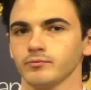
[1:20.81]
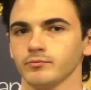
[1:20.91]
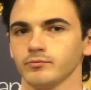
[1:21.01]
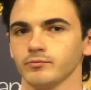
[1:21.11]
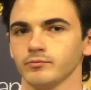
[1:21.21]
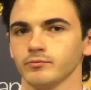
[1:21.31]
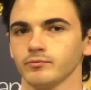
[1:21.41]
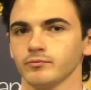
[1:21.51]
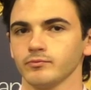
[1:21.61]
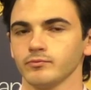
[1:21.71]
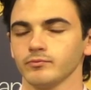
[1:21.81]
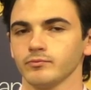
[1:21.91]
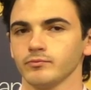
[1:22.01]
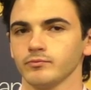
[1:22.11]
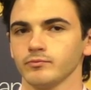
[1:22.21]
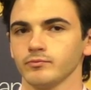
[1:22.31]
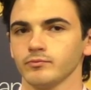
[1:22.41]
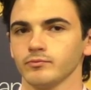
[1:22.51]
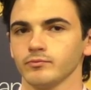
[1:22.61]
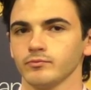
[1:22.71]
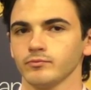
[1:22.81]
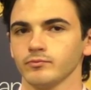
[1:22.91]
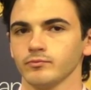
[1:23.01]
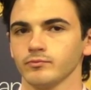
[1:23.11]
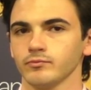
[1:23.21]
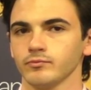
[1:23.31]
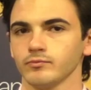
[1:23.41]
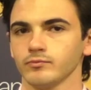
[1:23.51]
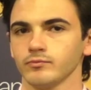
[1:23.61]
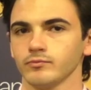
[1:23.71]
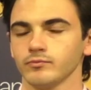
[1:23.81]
The person shown says nothing.